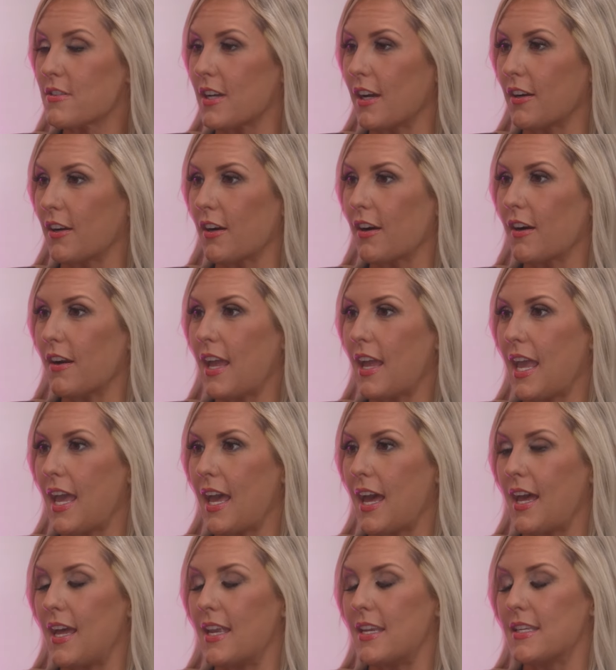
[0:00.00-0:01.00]
younger.
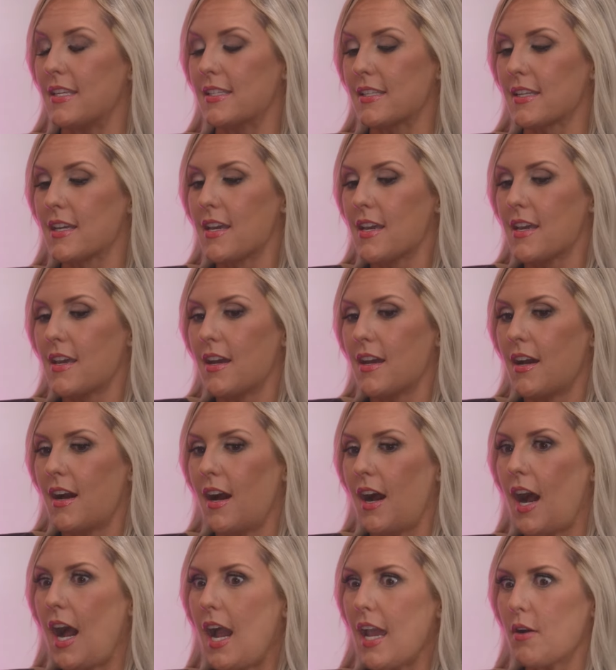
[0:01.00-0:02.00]
And
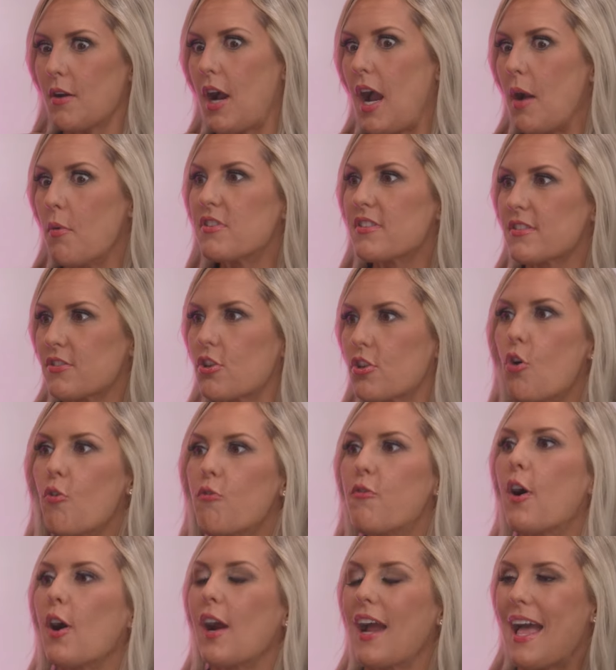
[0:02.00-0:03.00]
I was so
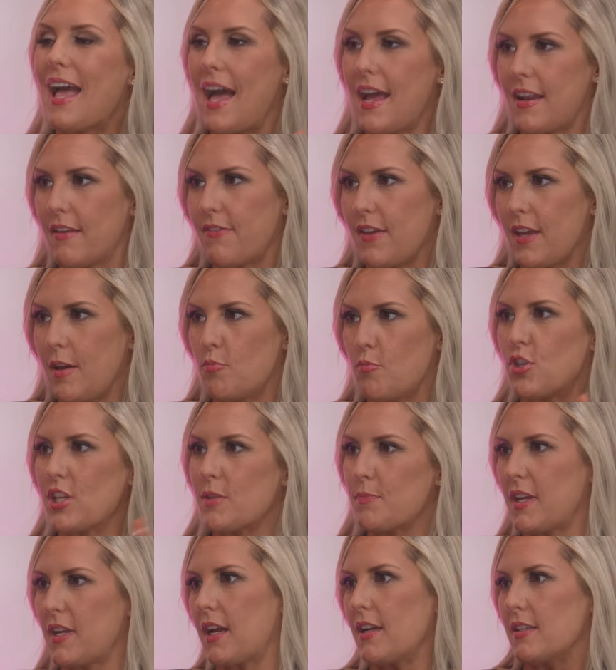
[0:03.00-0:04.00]
far ahead of him
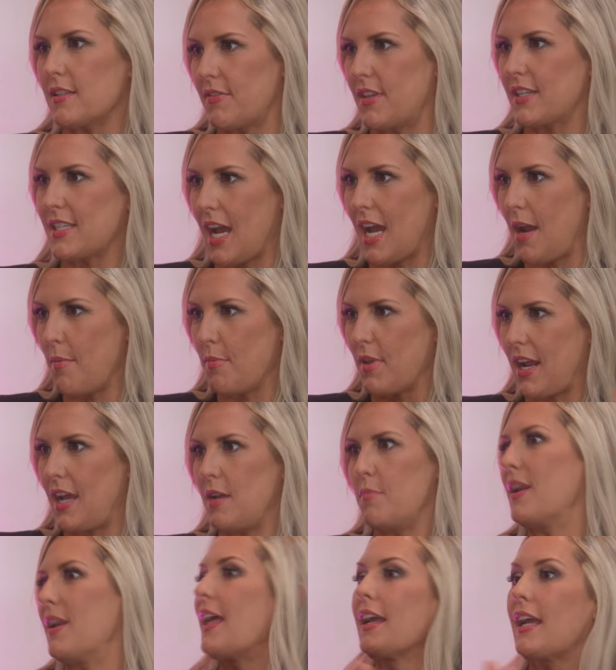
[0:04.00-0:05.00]
just because of the time that
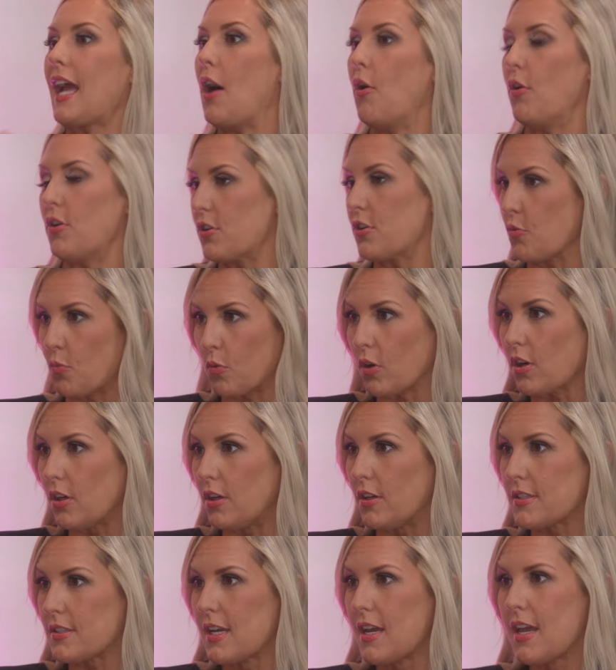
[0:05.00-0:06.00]
I'd been like out into the
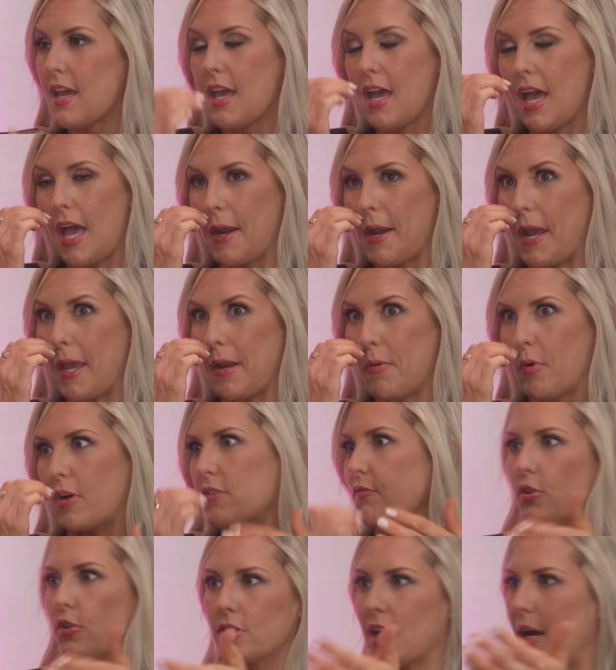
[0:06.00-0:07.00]
world. And I had
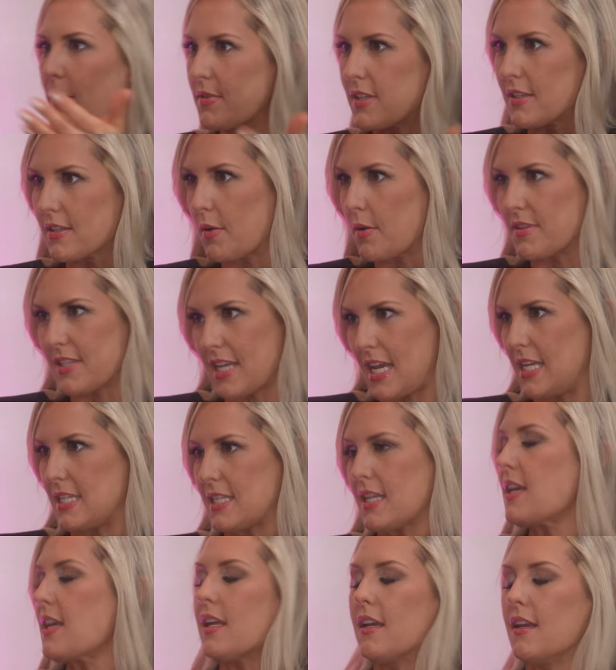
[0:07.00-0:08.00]
worked full time since I was
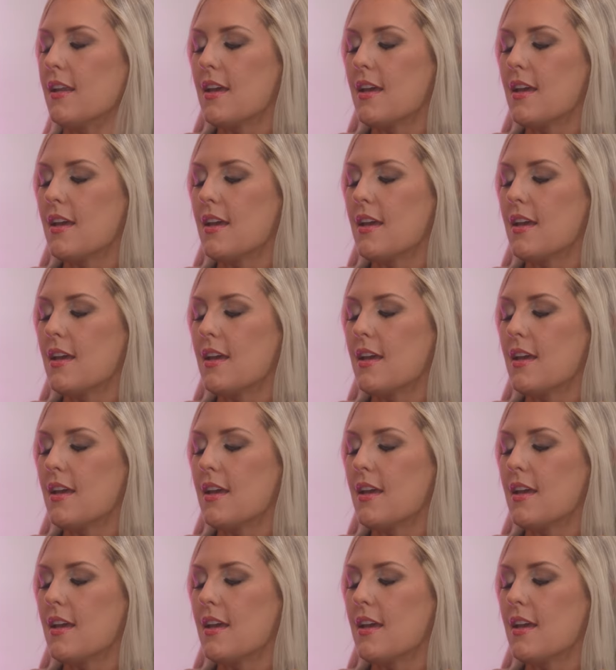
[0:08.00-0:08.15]
18.